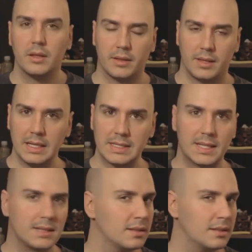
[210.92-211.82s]
The deal is
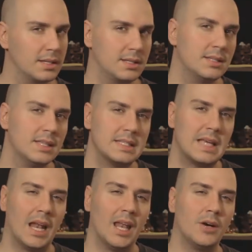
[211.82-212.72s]
that they did not
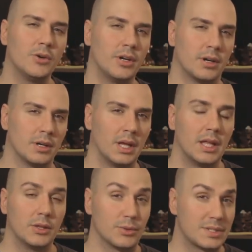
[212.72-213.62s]
allow her
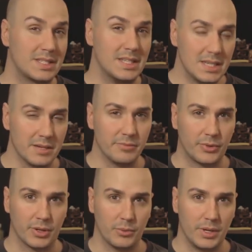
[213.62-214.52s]
to see him
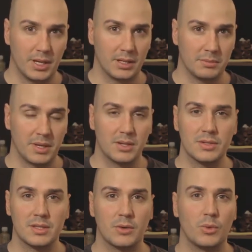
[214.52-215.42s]
for the weekend
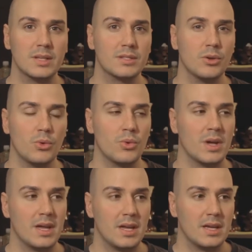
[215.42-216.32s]
because there was no
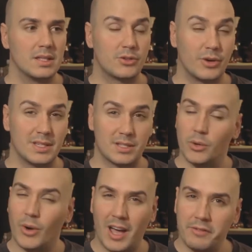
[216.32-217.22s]
trace,
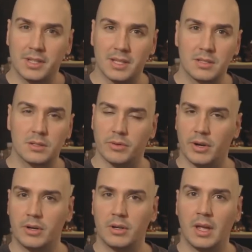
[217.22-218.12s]
no evidence of
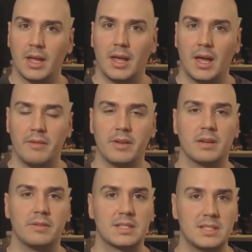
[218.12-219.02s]
her having a
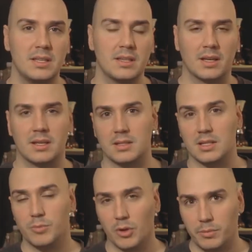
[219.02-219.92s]
vaccine against the
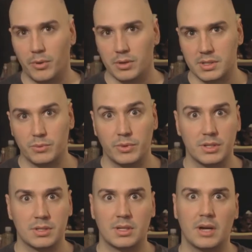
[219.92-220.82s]
smallpox, which
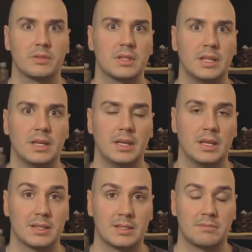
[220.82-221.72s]
is currently
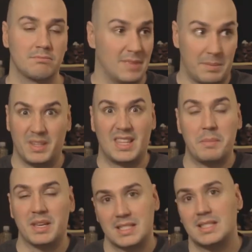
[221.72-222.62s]
in an
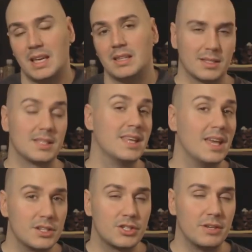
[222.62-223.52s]
epidemic state. The
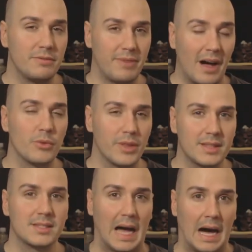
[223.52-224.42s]
day she found
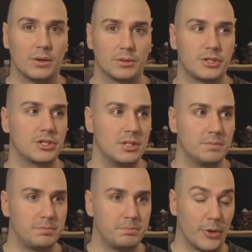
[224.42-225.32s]
that out,
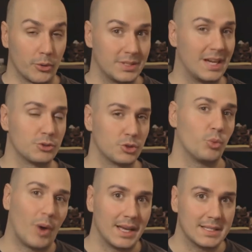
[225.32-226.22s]
she broke down
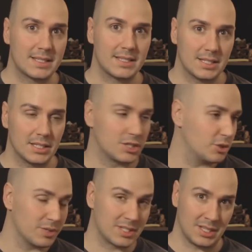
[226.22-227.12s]
twice. She
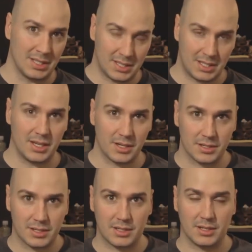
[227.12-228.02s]
was in
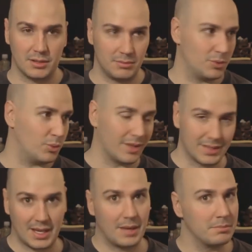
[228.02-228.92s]
tears one
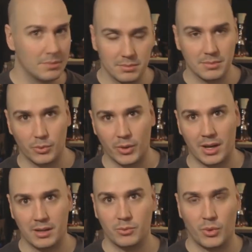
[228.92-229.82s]
time
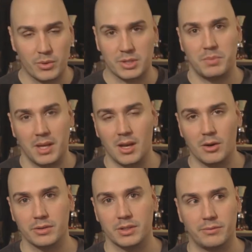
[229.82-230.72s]
when we were speaking
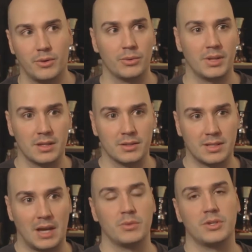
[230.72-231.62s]
over the phone, the other
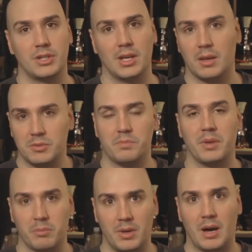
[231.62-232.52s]
time when she came to
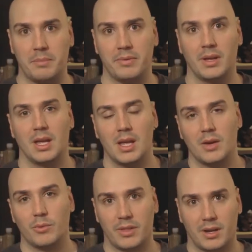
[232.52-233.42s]
pick me up
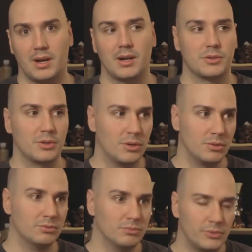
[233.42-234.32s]
with a car to
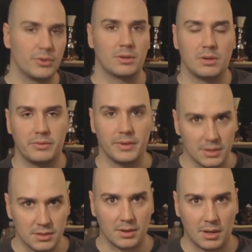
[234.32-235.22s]
go for a coffee
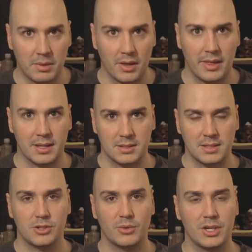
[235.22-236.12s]
and talk about that
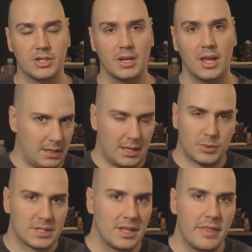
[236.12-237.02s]
situation. There
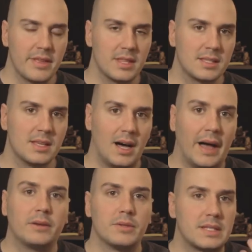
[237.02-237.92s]
was nothing that
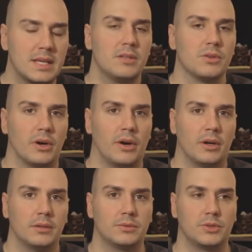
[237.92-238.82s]
I could say to
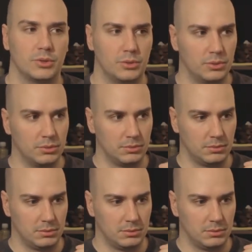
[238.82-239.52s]
her to